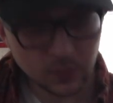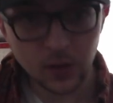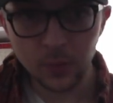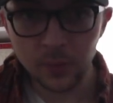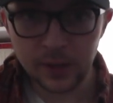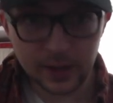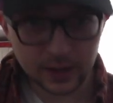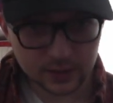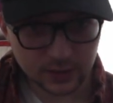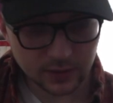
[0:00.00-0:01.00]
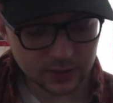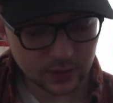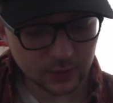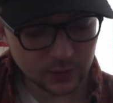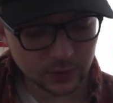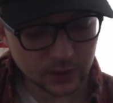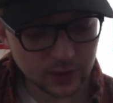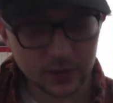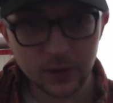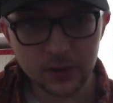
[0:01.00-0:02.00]
Back to the 7th fret. I
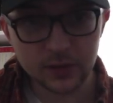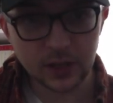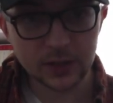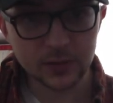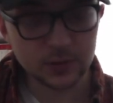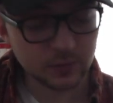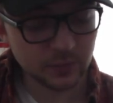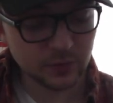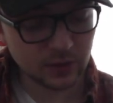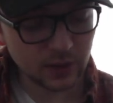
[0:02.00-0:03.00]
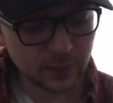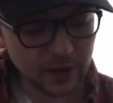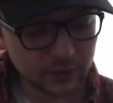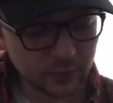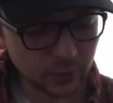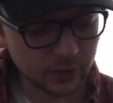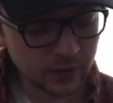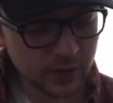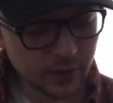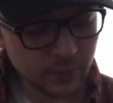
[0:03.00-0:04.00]
know it's kind of a lot of back and forth.
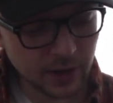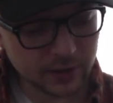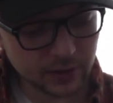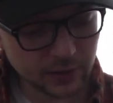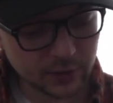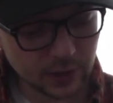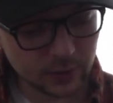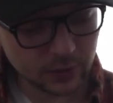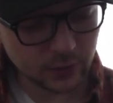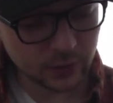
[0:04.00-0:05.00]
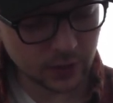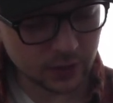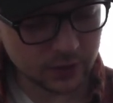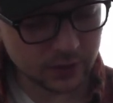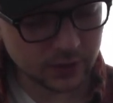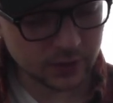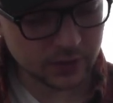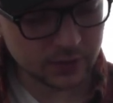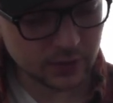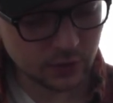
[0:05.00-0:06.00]
Back to the 7th fret on the
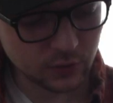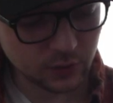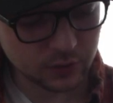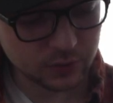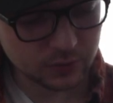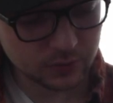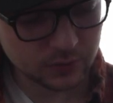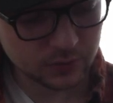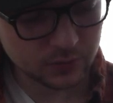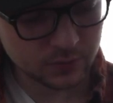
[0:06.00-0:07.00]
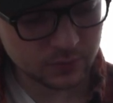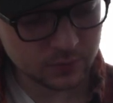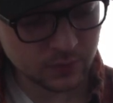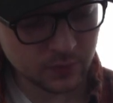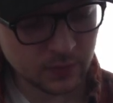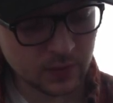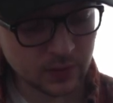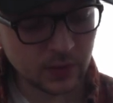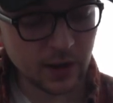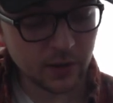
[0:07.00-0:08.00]
D string.
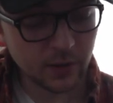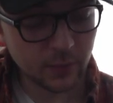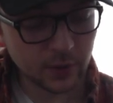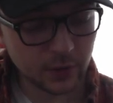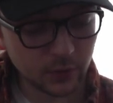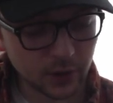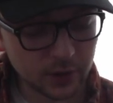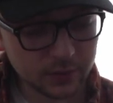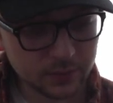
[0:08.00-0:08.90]
Then down to the 5th fret.